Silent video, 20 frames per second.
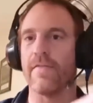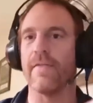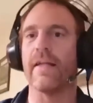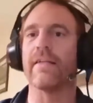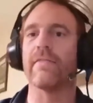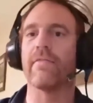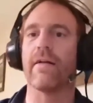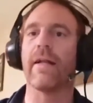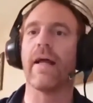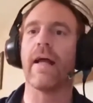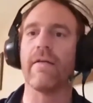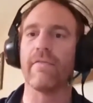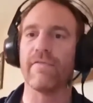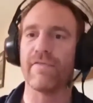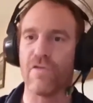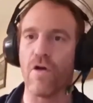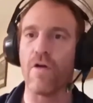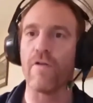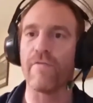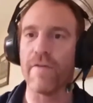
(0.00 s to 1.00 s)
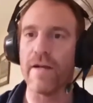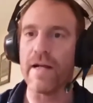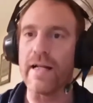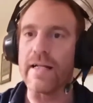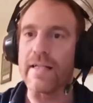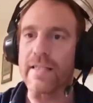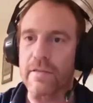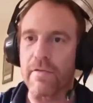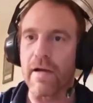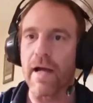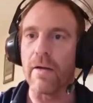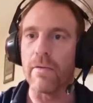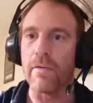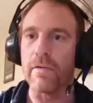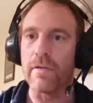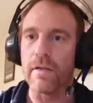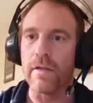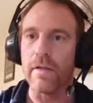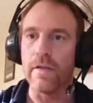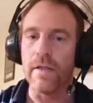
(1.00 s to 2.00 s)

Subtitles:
things around I have strong feelings around.